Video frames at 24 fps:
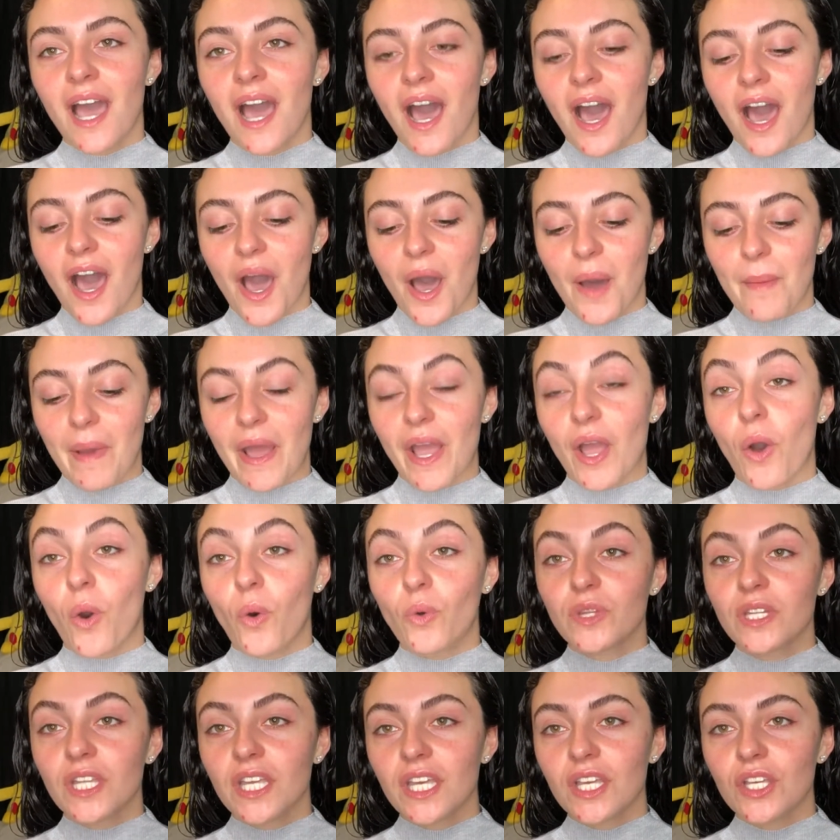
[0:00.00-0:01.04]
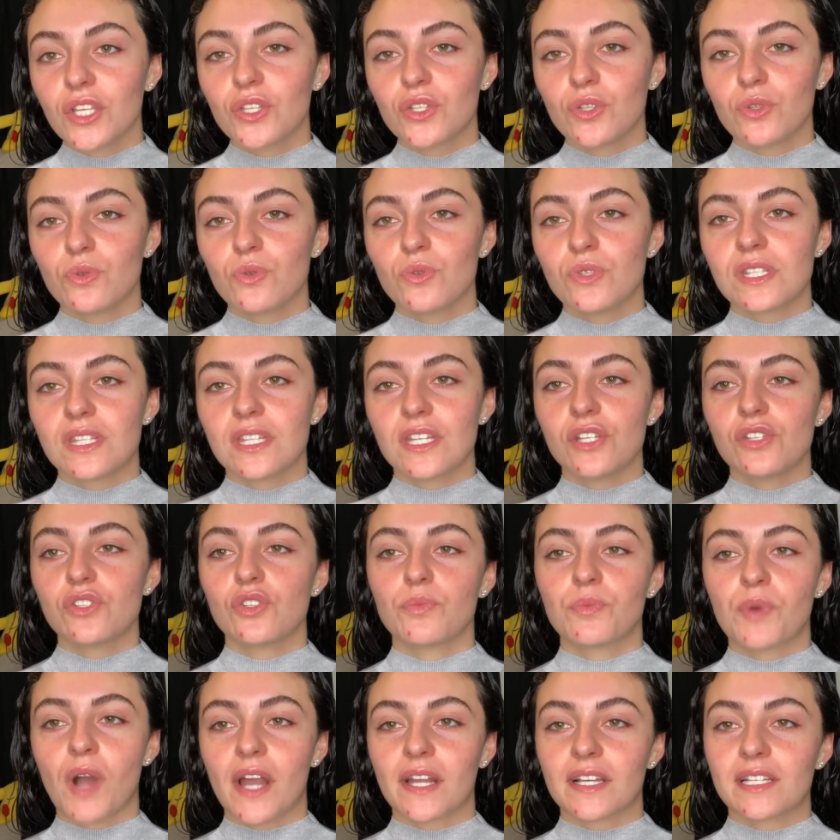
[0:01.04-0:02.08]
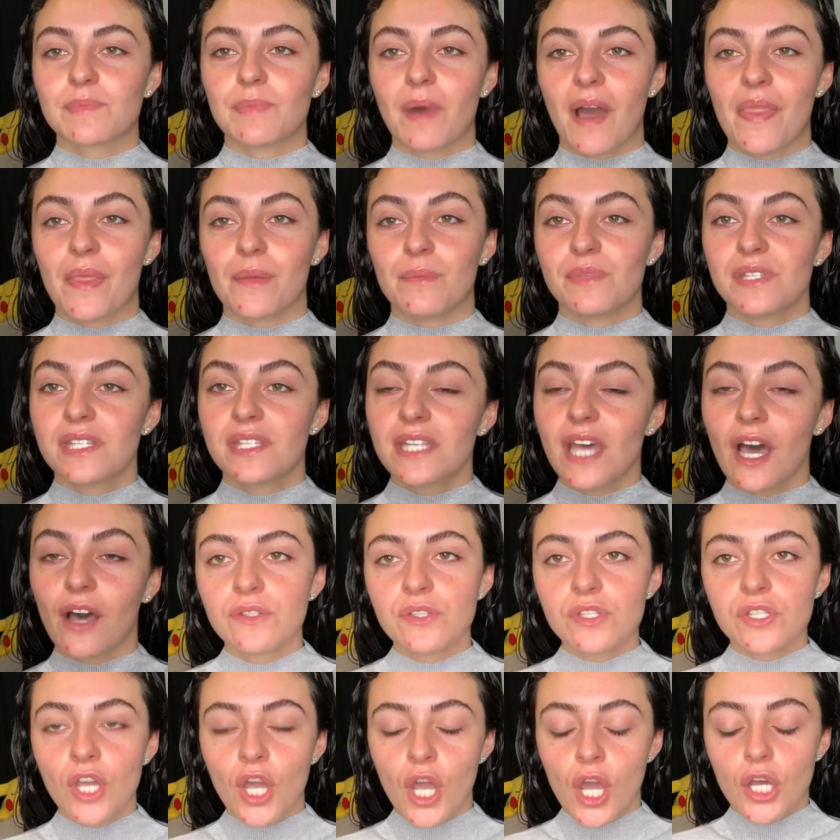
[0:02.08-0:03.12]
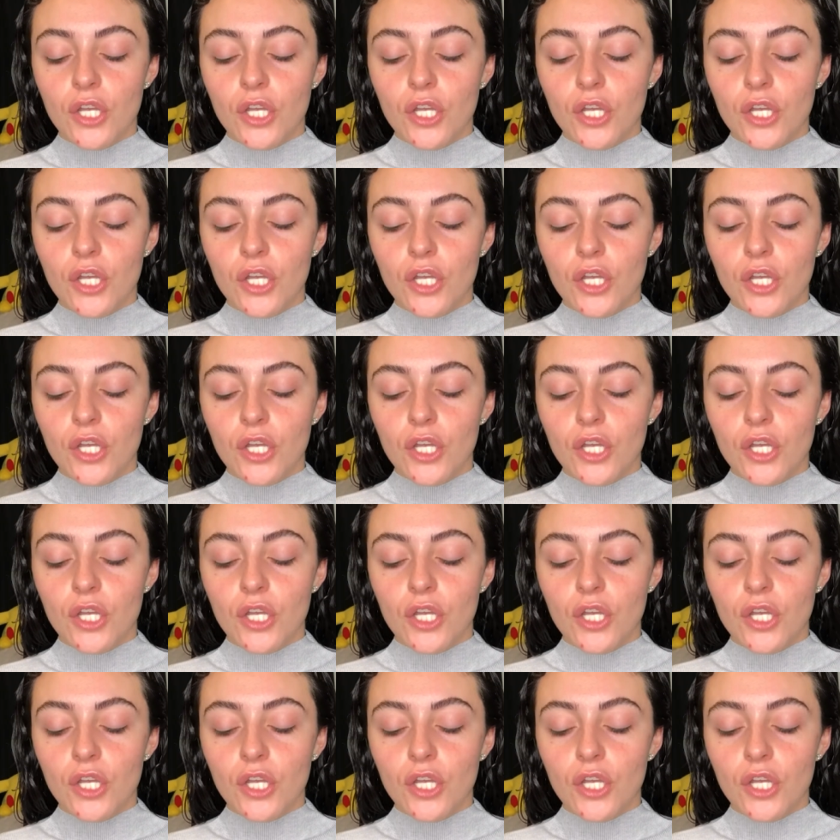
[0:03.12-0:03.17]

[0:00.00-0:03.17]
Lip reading: I only use these two products by themselves.